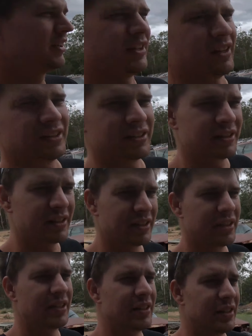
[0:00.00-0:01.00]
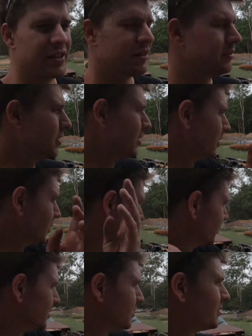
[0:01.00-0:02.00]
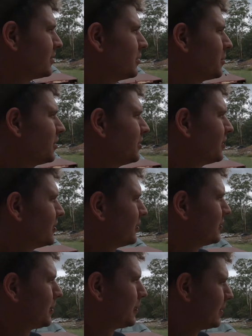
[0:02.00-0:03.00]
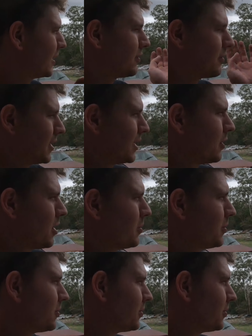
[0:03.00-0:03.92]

Ah. What are you going to do? Do you want me to leave the video open or?